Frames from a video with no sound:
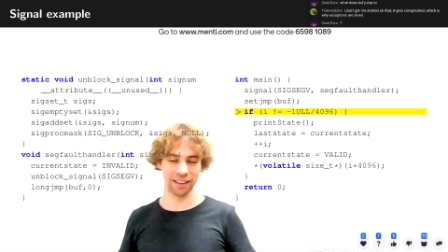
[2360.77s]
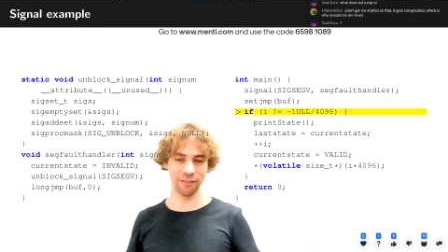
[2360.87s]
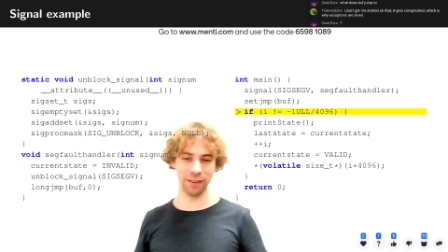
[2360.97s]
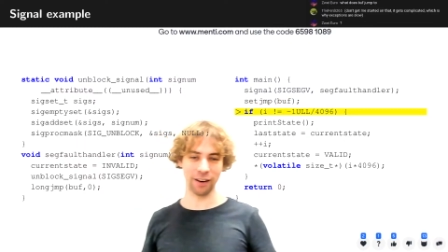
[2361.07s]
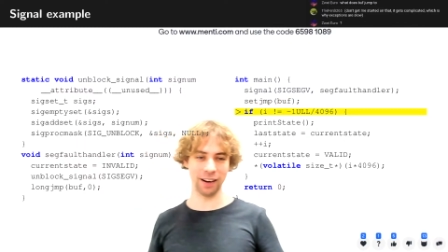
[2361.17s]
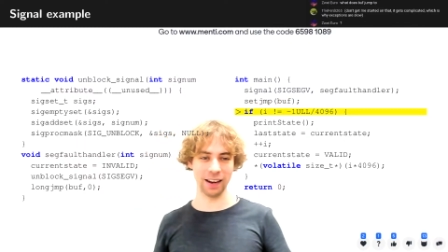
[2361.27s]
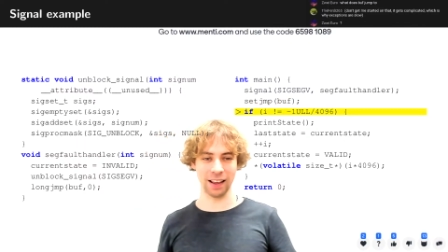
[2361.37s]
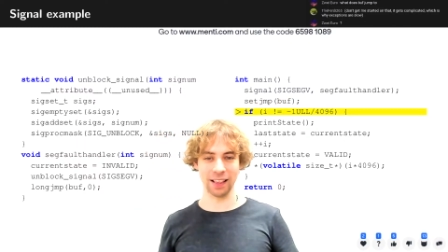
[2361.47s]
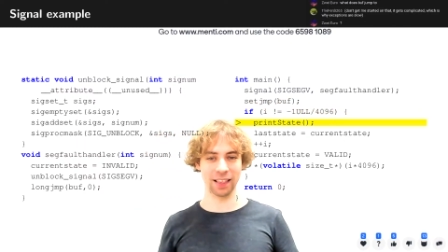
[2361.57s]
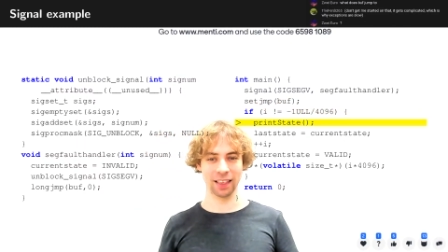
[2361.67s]
Very
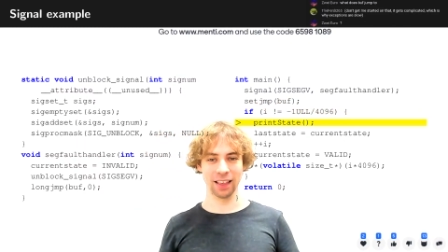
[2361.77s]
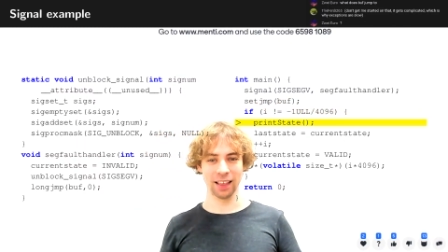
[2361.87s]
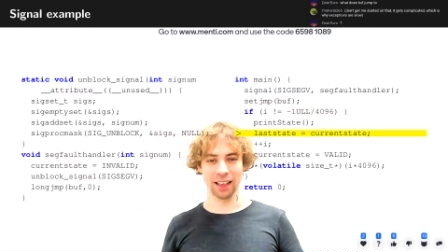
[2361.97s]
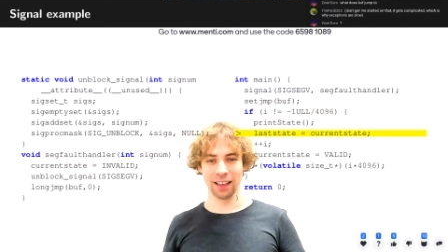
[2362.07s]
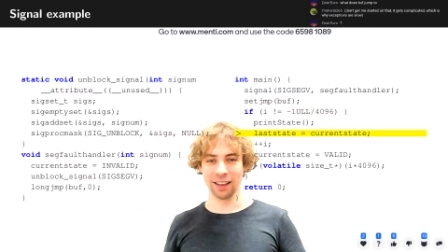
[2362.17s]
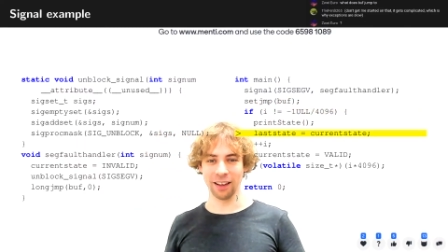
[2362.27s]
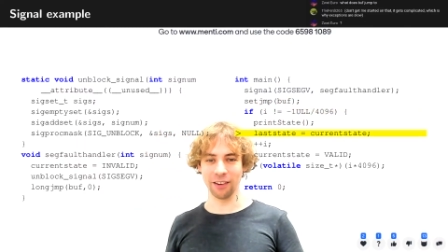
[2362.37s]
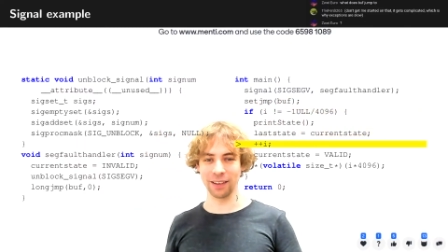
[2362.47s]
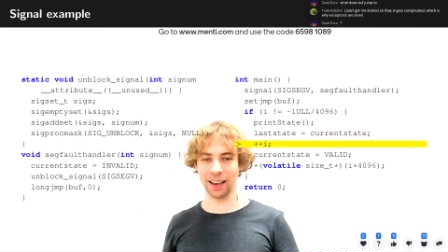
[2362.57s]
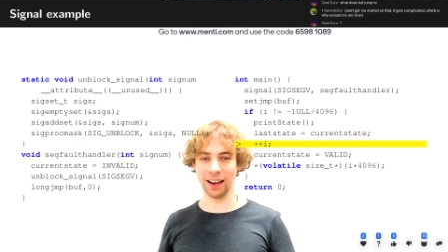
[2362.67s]
nice.
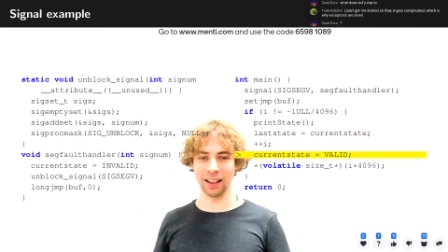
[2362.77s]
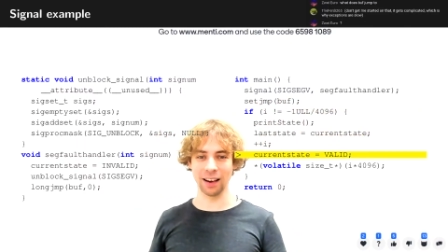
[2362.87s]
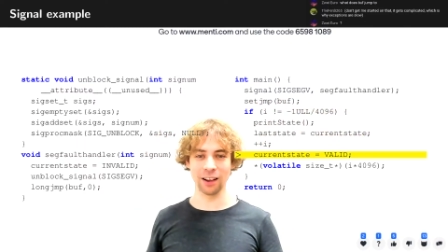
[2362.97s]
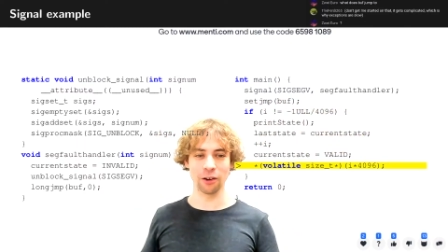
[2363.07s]
Okay, and then it